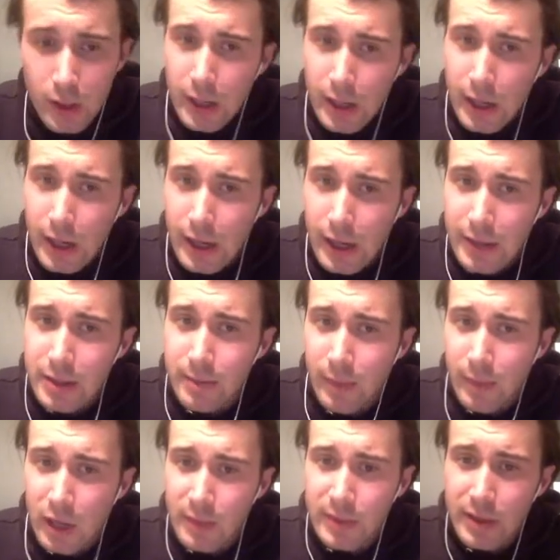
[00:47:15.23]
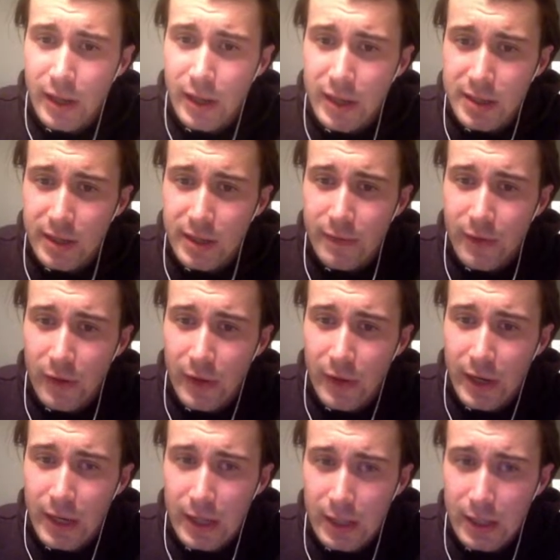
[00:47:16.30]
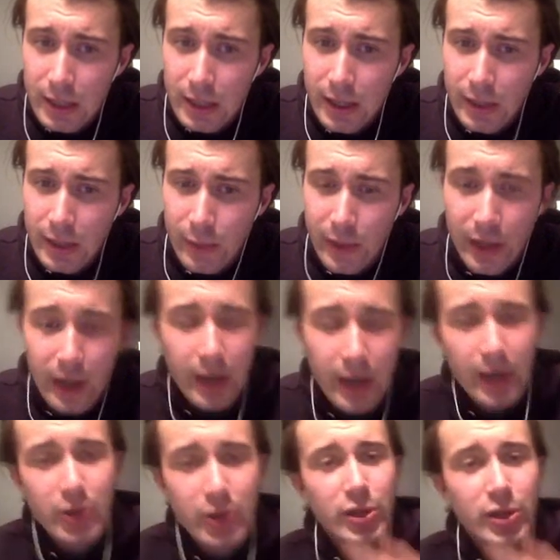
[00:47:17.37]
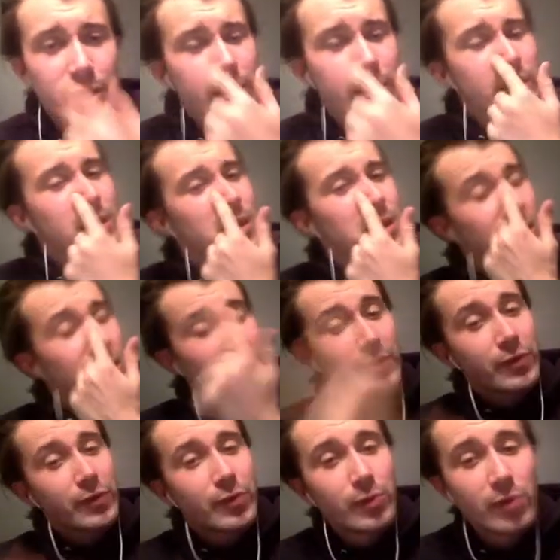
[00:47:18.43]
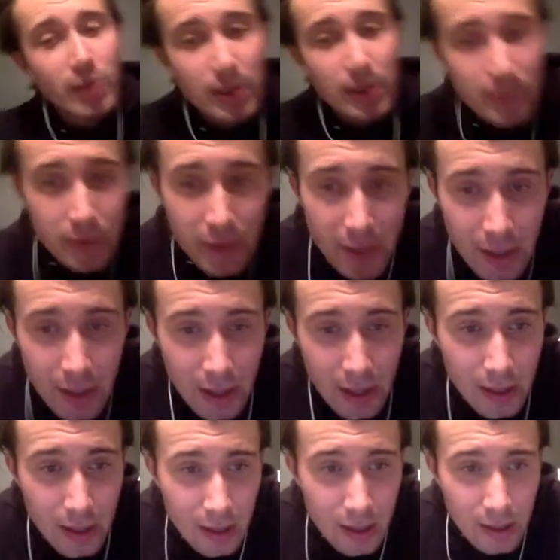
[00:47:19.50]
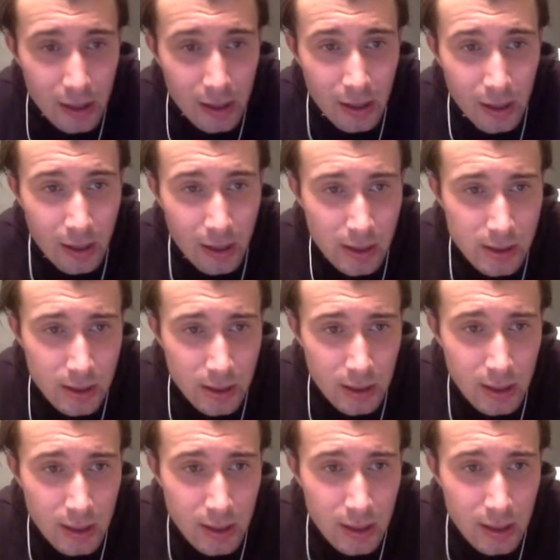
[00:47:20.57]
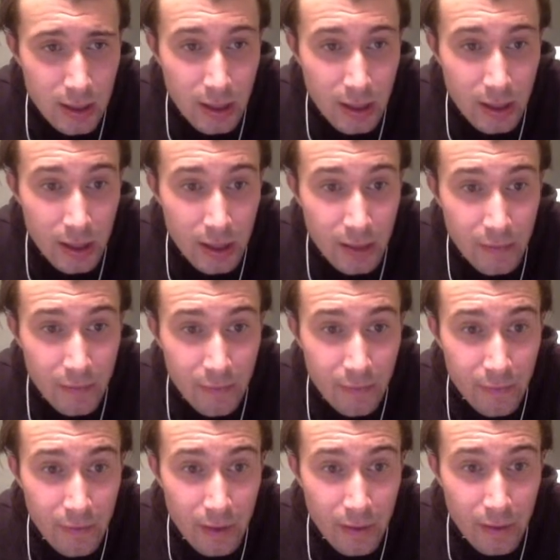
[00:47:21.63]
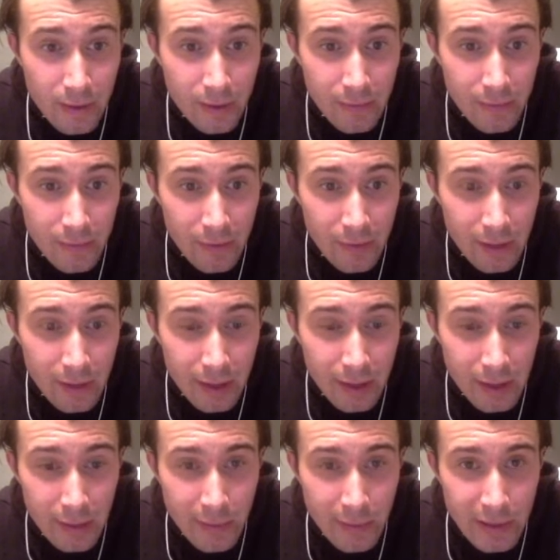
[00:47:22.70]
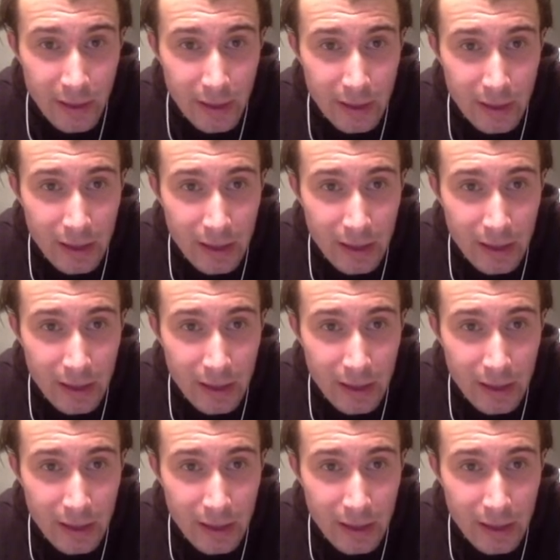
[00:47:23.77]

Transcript: At the moment, there's a very clear winner, actually, from what I'm looking at here. A very, very clear winner